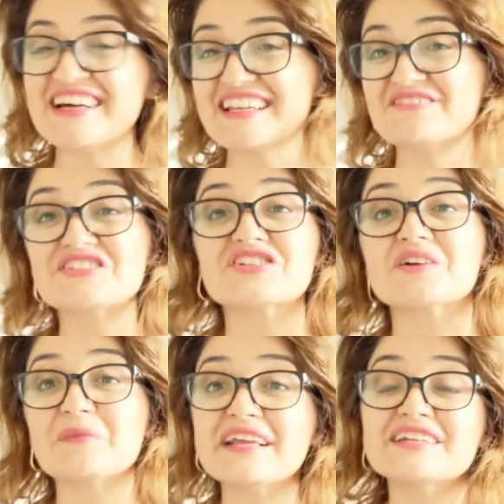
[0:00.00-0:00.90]
and I'm
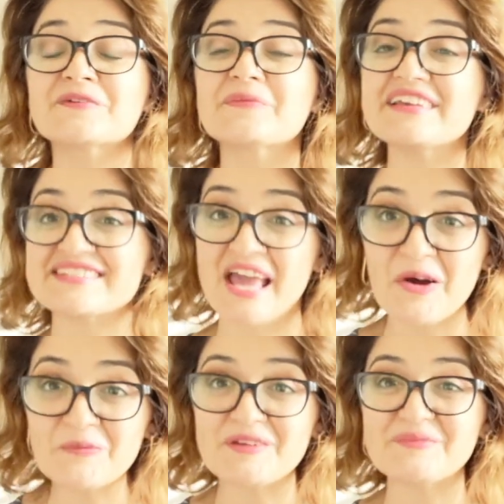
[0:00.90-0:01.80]
sure my inner being is
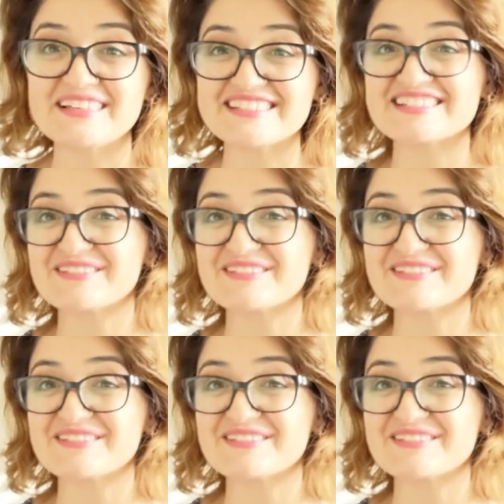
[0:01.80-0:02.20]
helping me to